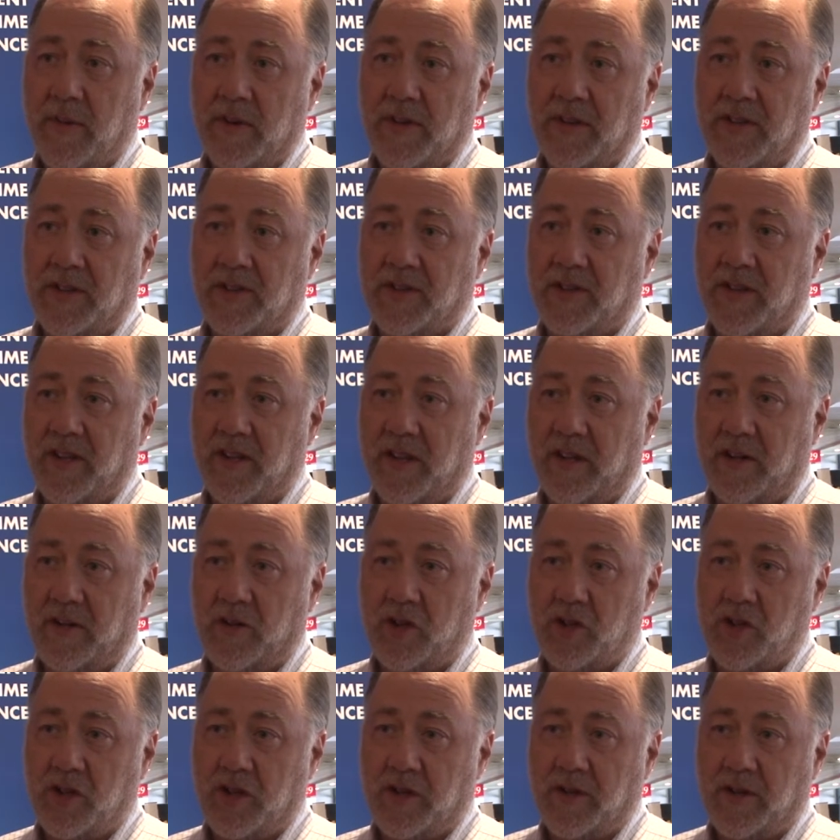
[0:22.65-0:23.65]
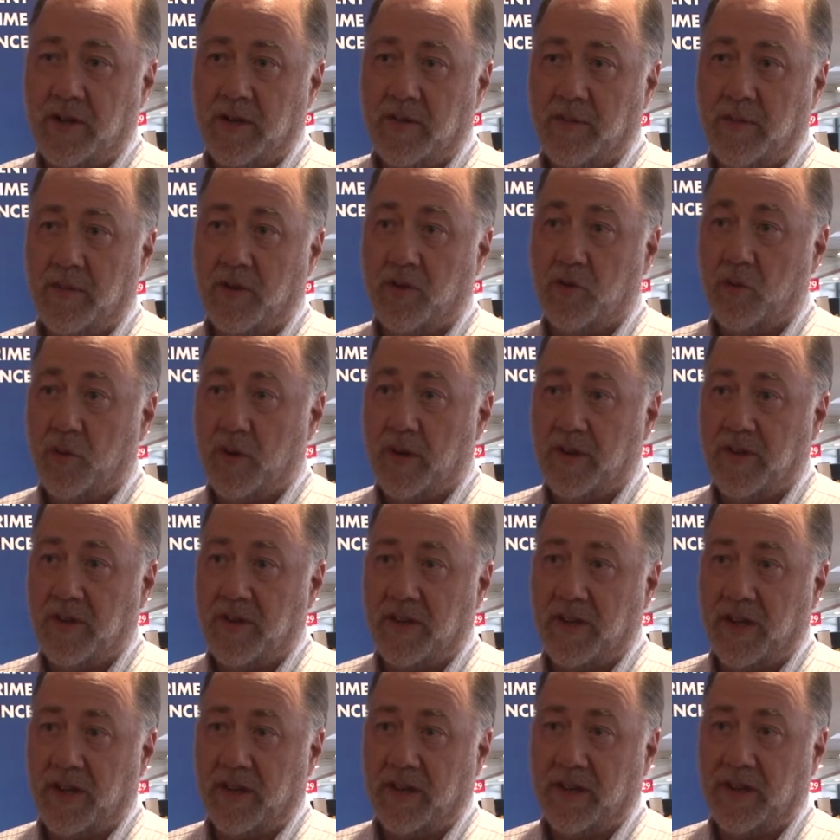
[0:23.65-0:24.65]
but it's the energy between
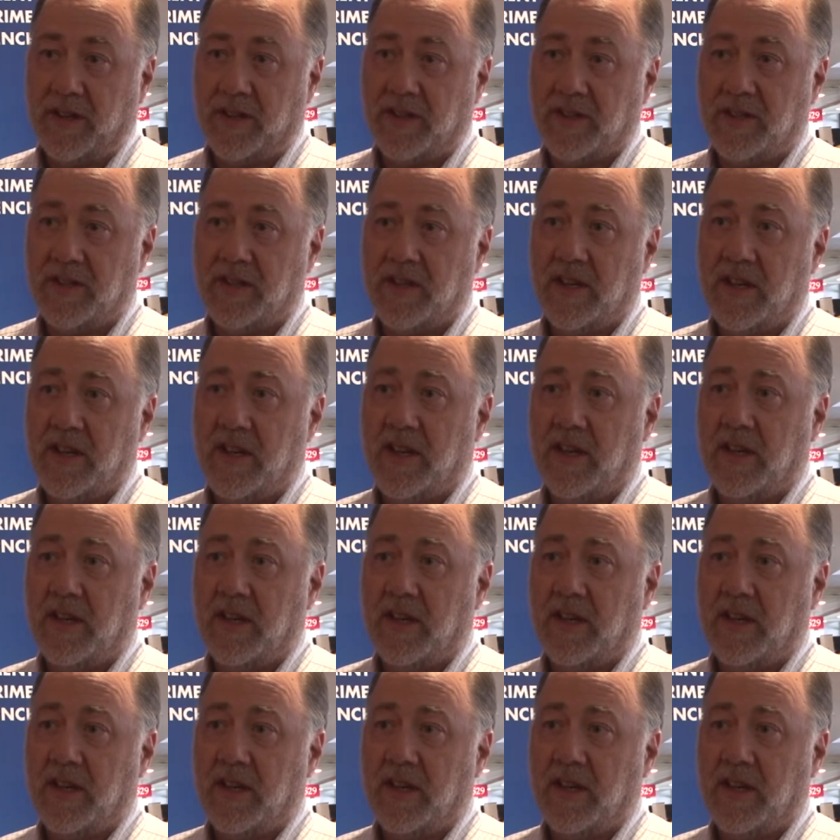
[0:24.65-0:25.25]
the delegates,